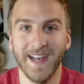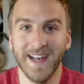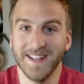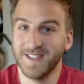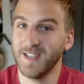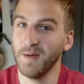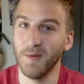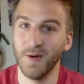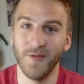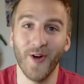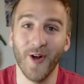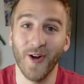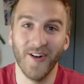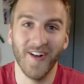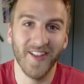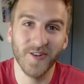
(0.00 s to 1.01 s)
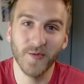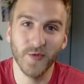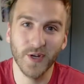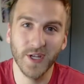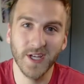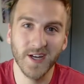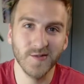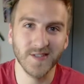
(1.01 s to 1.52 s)
at some of our other
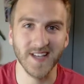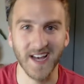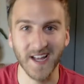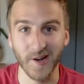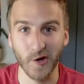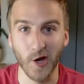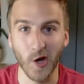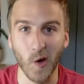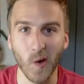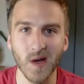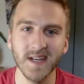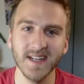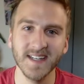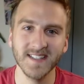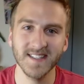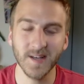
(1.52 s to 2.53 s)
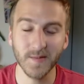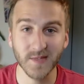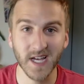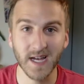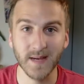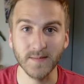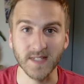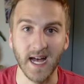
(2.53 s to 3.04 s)
videos. I don't know.
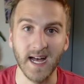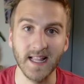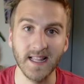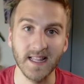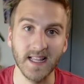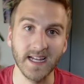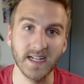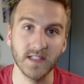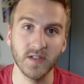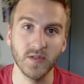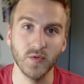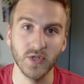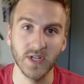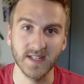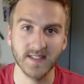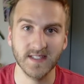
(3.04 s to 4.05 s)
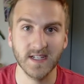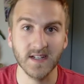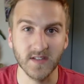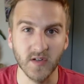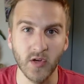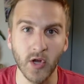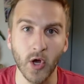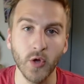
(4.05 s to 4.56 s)
Sometimes I like to just get
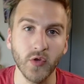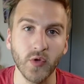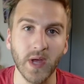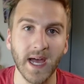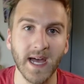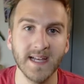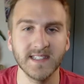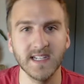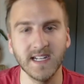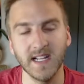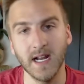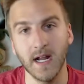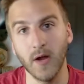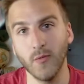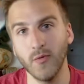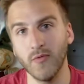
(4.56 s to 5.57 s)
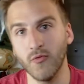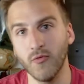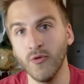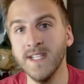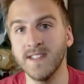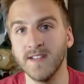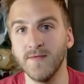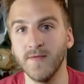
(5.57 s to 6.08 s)
to know you guys, and in a
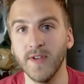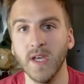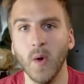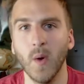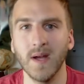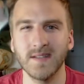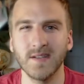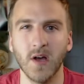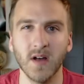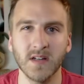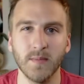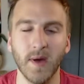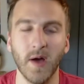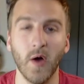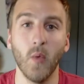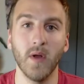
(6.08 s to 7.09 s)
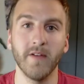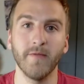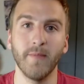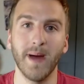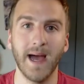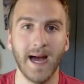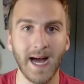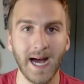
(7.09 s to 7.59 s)
recent video, I talked about one of
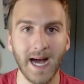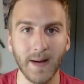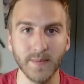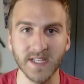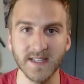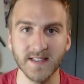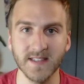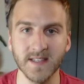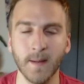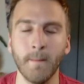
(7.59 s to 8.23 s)
my hobbies,